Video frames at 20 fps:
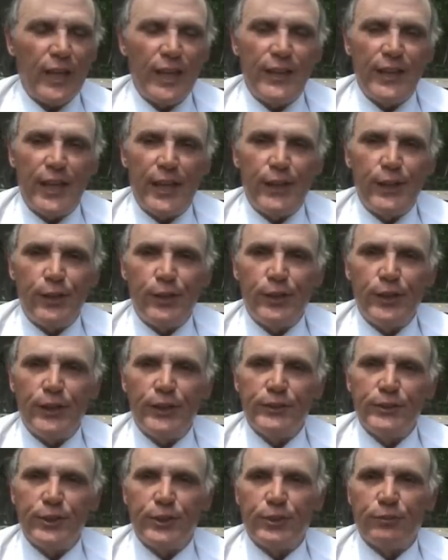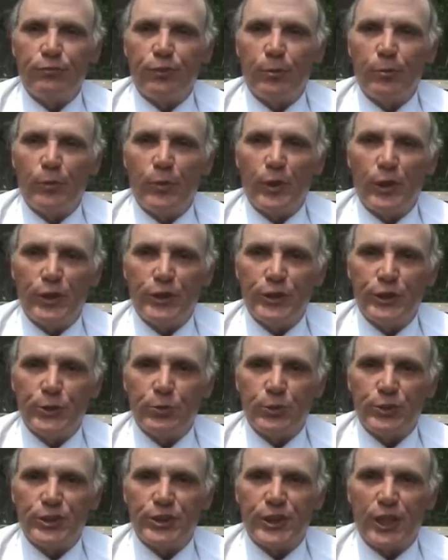And that hearing to confirm
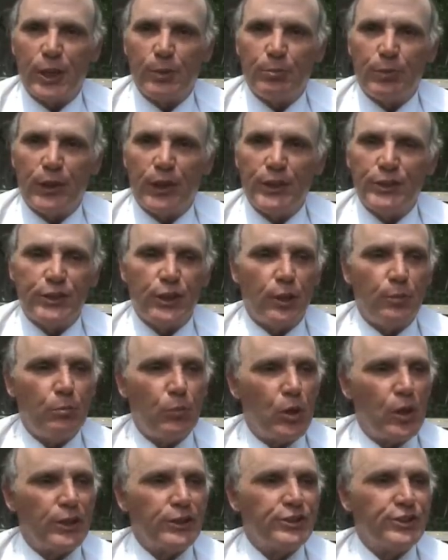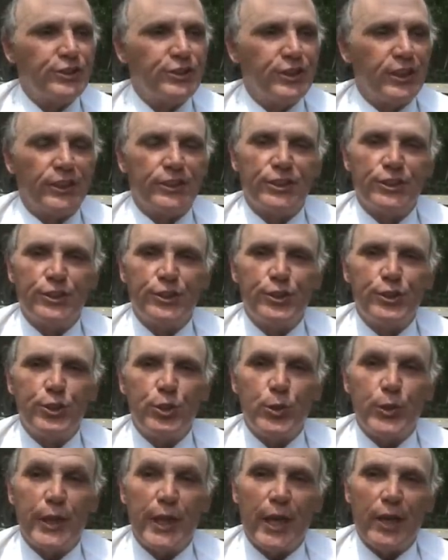arrearages was to take place on March 6th,
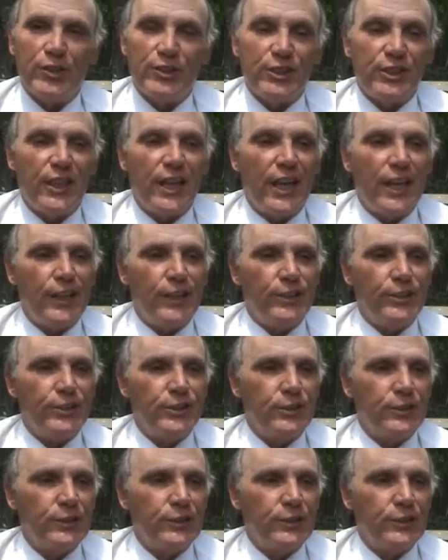2008.